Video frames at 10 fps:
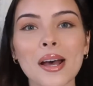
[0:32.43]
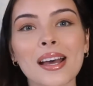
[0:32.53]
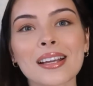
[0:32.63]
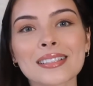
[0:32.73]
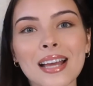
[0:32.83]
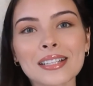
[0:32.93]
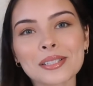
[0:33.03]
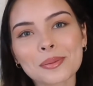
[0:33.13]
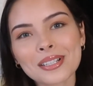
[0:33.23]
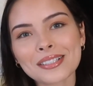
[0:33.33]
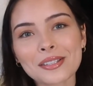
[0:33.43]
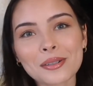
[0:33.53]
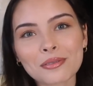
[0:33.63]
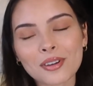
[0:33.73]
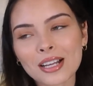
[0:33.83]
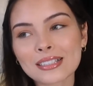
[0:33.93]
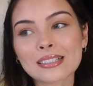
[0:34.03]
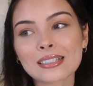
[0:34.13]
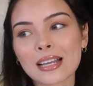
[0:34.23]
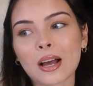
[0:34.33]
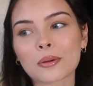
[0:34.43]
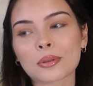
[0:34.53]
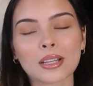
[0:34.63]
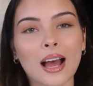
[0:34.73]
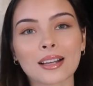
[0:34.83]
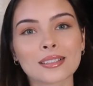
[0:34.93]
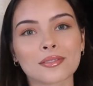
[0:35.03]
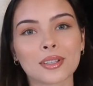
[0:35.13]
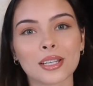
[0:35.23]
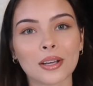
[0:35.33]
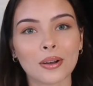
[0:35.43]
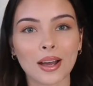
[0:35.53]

But I just wanted to do a fun sit down, relaxed video.